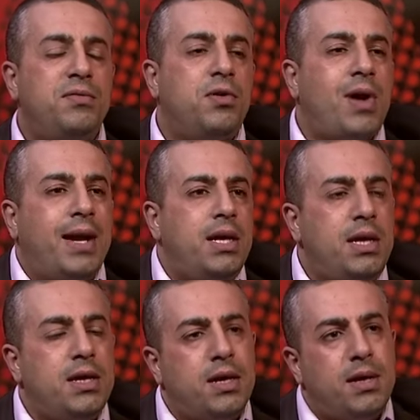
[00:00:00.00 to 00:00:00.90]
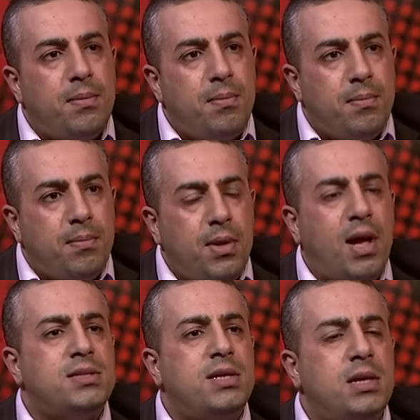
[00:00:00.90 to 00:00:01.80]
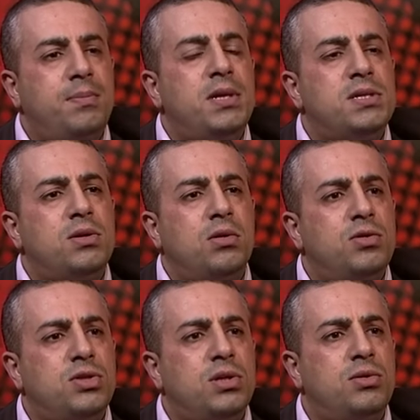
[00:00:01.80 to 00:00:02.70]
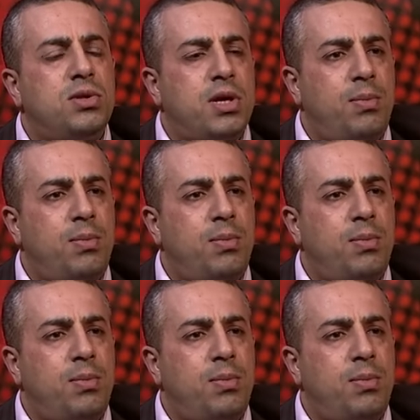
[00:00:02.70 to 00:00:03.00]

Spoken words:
for any lasting peace solution to take